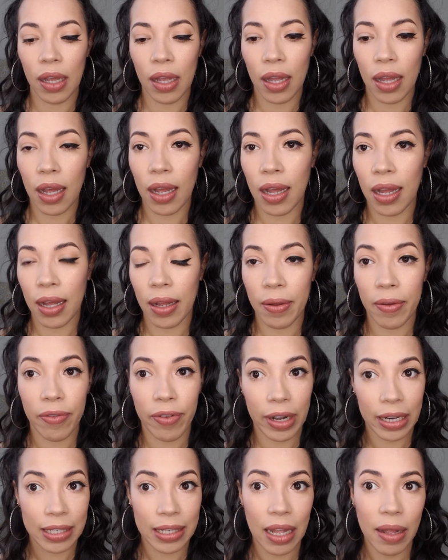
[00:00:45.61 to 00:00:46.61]
For
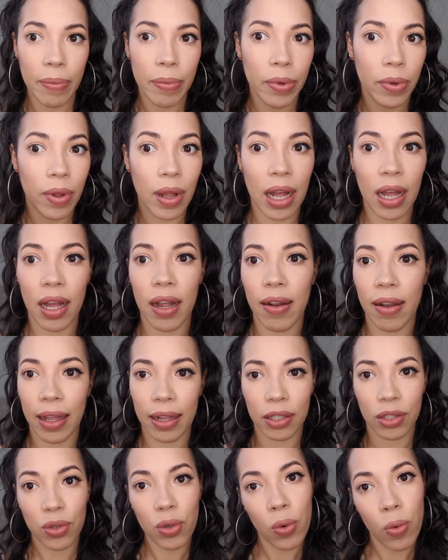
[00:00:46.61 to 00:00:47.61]
example, I have like
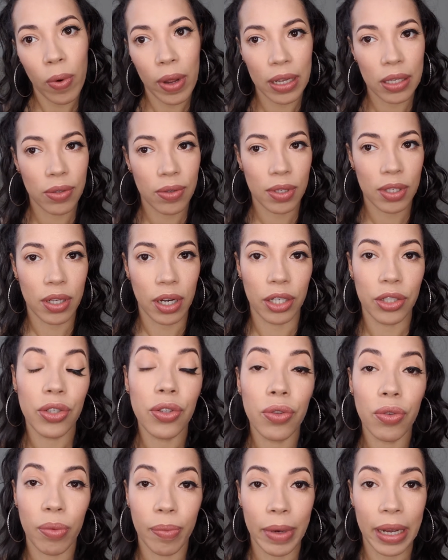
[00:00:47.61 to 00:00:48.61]
two ways to start to
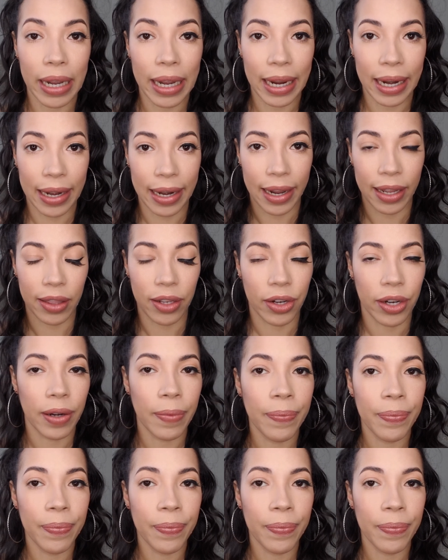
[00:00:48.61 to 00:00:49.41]
do my eyeliner.